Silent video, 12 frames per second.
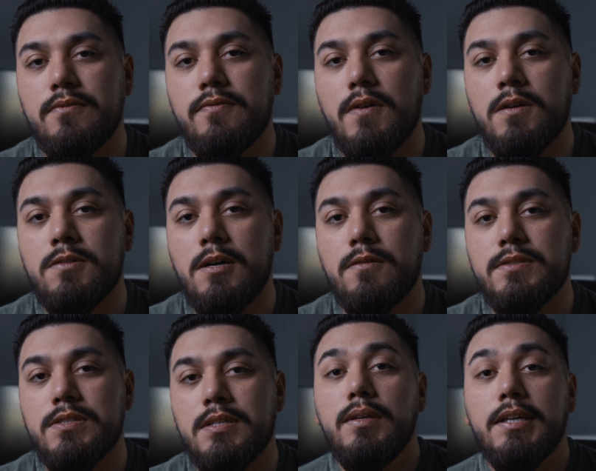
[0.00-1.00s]
of
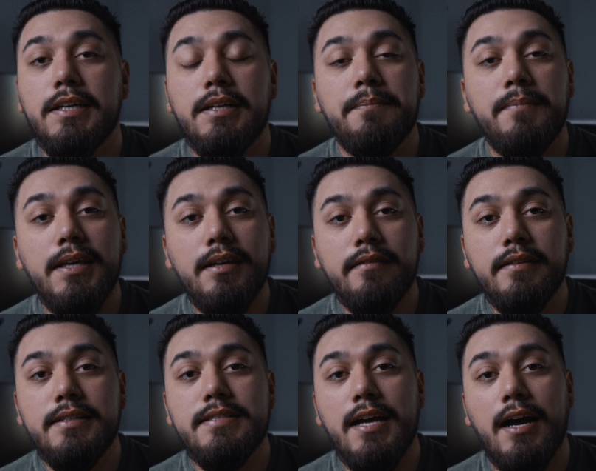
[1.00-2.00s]
photos. You can
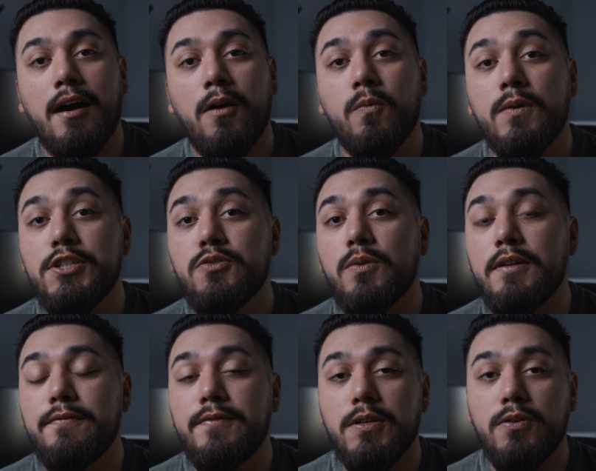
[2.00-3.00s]
immediately tell which
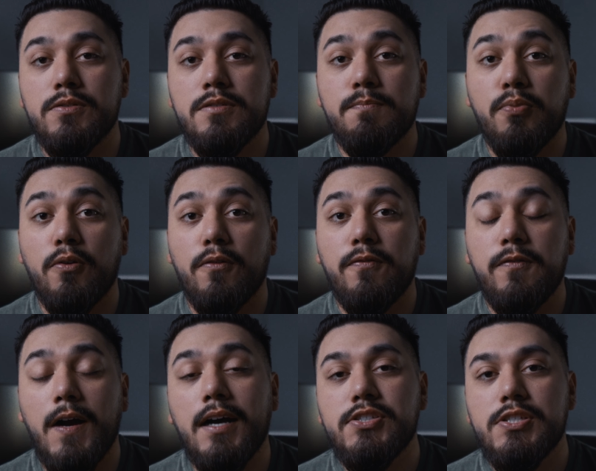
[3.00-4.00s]
one feels
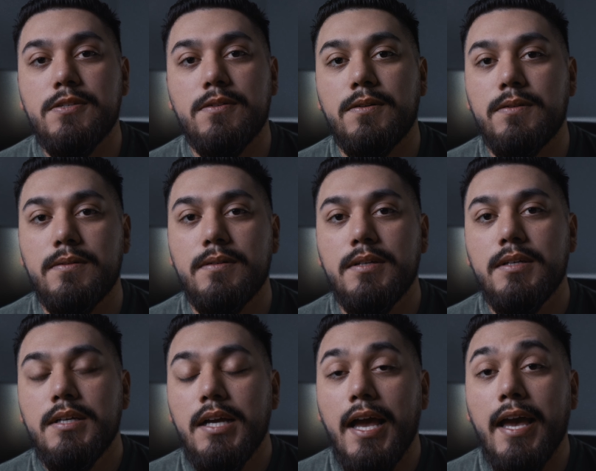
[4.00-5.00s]
professional.
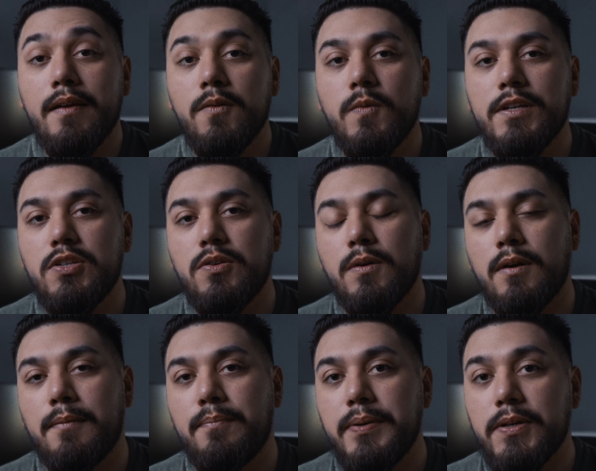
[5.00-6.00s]
And when you
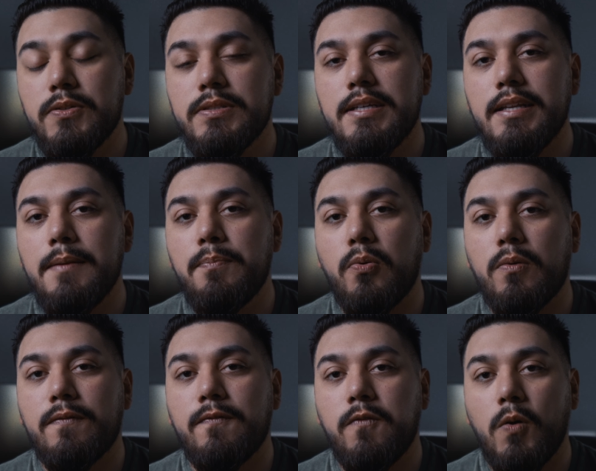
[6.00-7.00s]
are building a
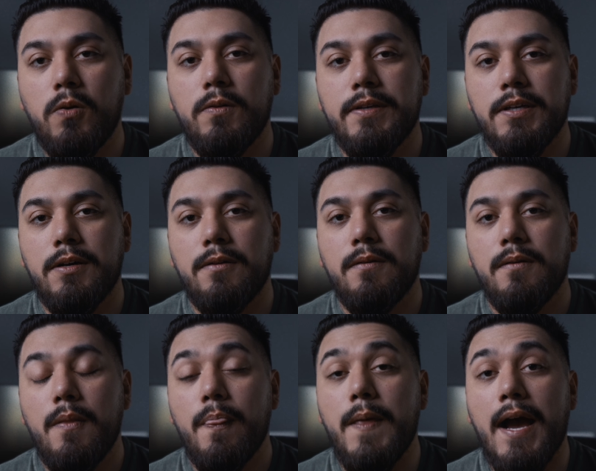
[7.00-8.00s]
portfolio,
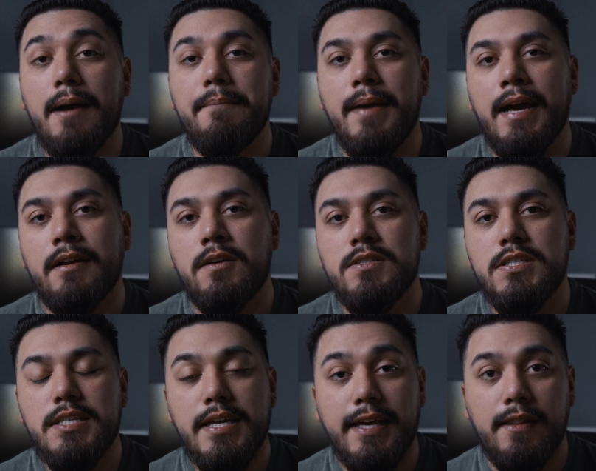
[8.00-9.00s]
that
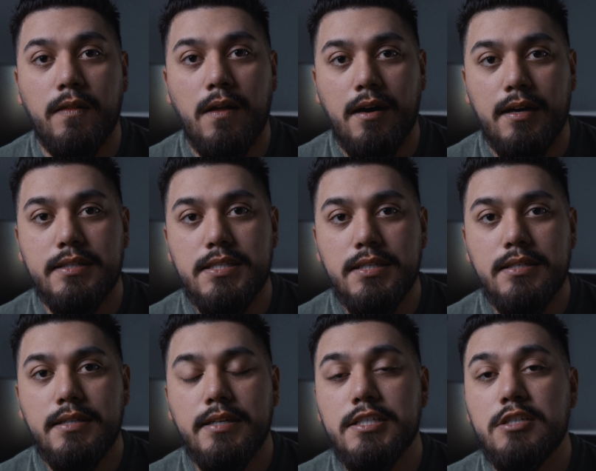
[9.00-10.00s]
matters a lot,
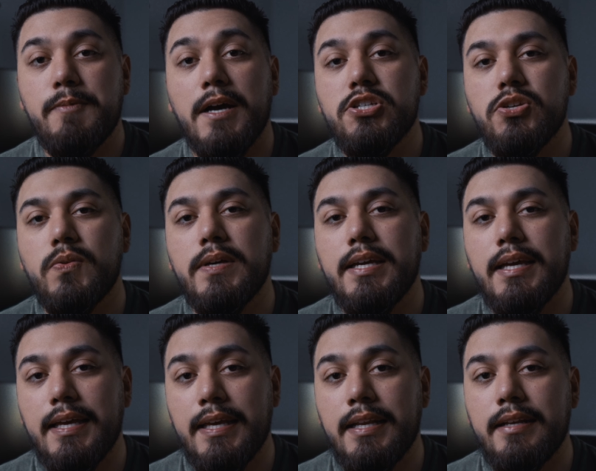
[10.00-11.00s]
especially
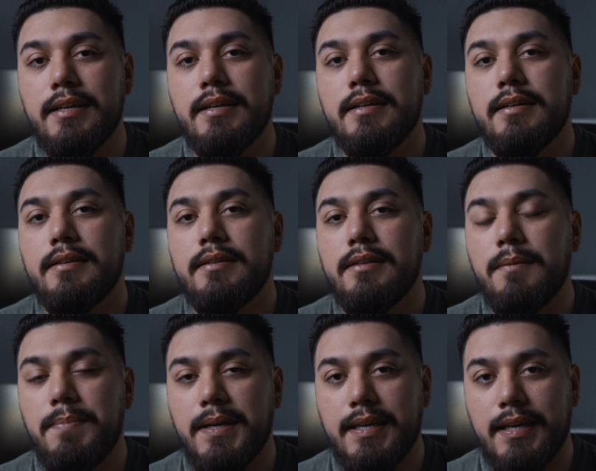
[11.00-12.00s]
in the
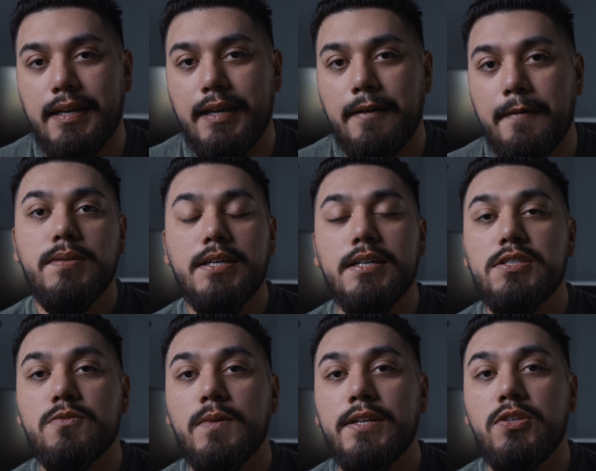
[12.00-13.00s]
beginning.
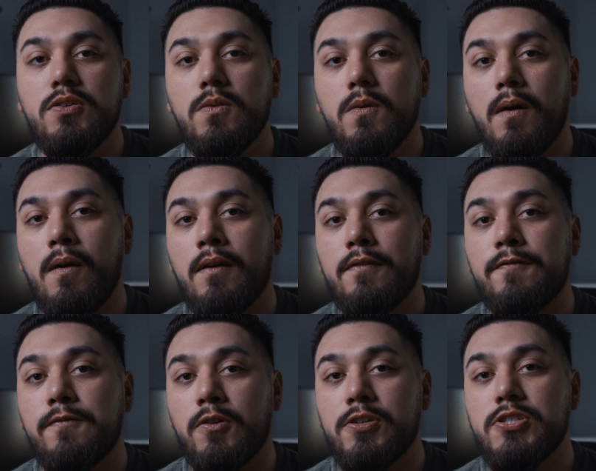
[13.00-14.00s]
Because when you are
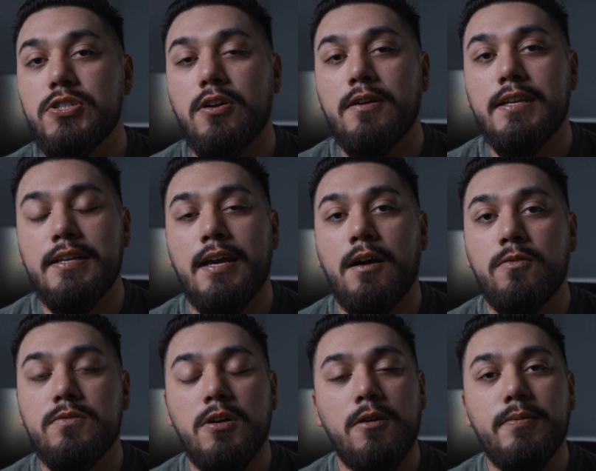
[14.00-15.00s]
first starting
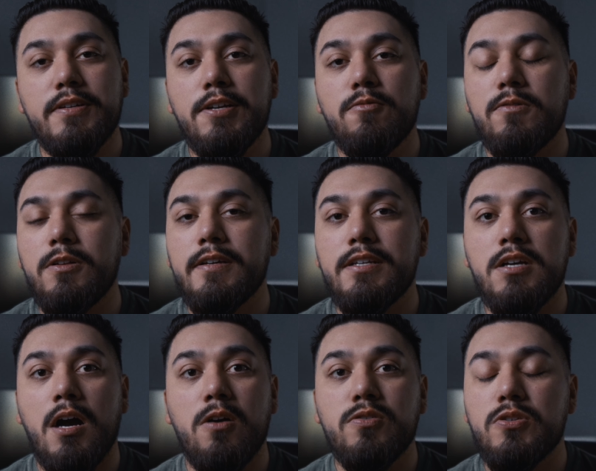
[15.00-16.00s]
out, nobody really
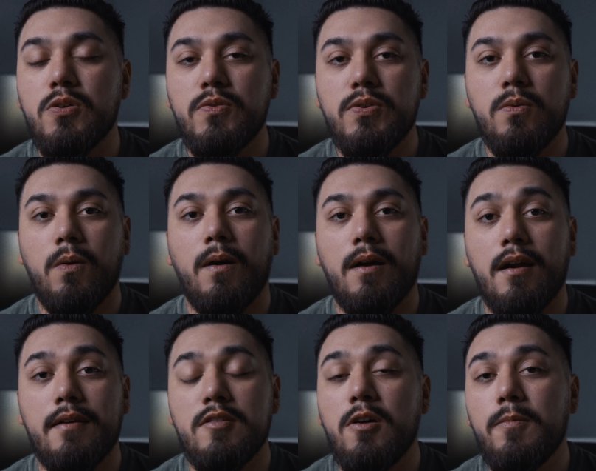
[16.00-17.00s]
knows who you
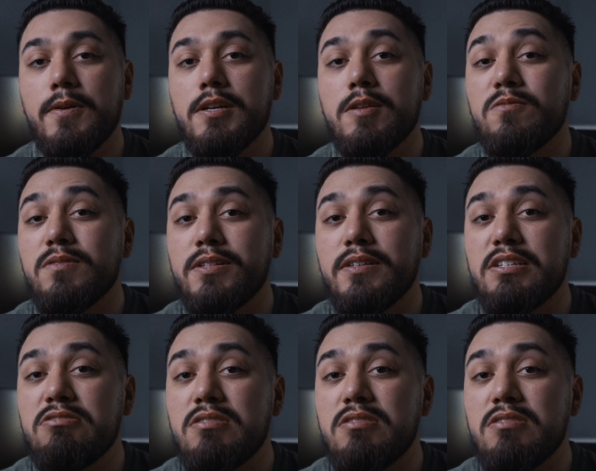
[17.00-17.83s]
are. Nobody really